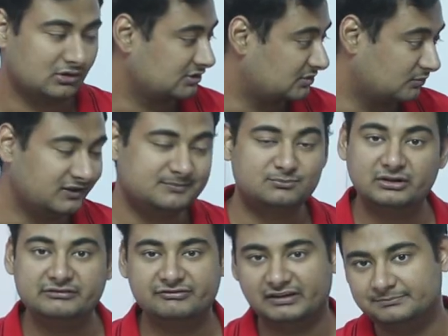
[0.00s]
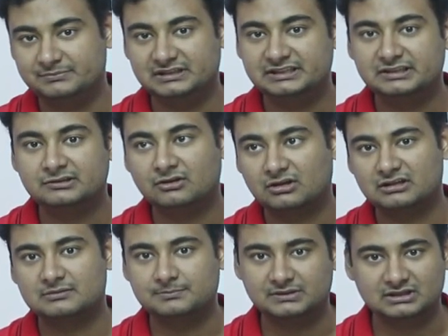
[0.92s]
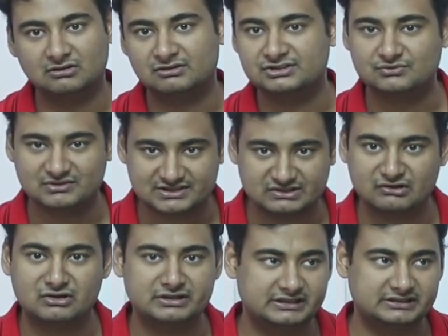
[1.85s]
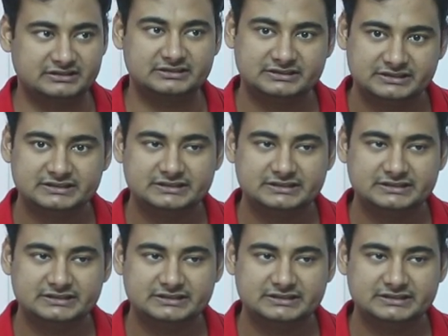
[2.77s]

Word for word: cost 1.5 billion dollar per launch was not uh,